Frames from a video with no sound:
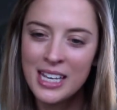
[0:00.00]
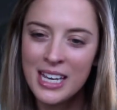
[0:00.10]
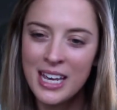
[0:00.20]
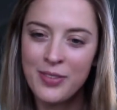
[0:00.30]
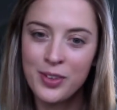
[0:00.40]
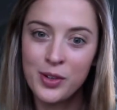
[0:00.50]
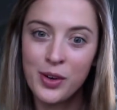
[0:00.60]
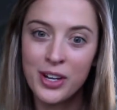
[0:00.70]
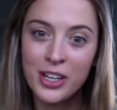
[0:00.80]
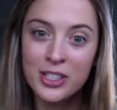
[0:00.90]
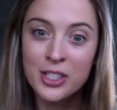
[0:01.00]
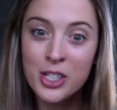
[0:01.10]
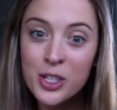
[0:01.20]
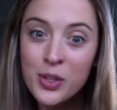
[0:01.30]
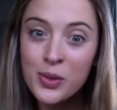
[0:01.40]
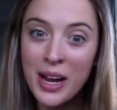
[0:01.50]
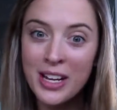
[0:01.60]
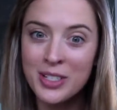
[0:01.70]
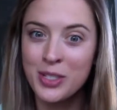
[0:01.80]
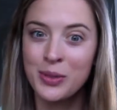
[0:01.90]
If you already do
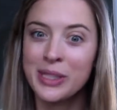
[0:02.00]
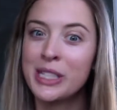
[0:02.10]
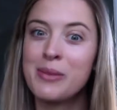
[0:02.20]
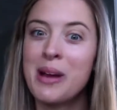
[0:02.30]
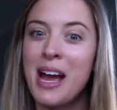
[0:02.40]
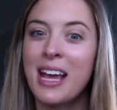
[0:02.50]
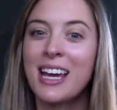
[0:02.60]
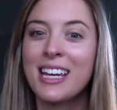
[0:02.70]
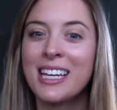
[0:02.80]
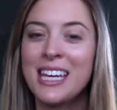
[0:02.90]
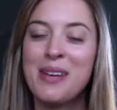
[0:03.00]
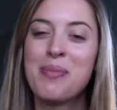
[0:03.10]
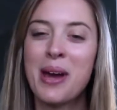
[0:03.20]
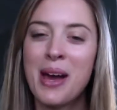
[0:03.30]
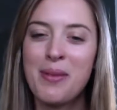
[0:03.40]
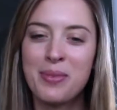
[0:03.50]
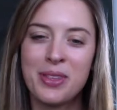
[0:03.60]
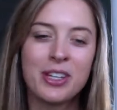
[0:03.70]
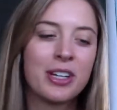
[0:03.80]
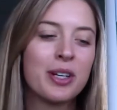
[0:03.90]
ride a two-wheeler bike, keep
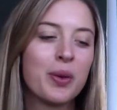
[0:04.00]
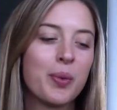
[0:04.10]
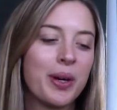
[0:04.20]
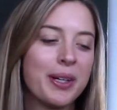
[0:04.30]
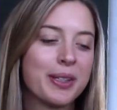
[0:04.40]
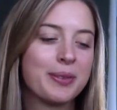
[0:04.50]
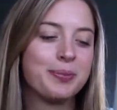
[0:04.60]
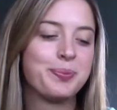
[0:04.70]
up the good work.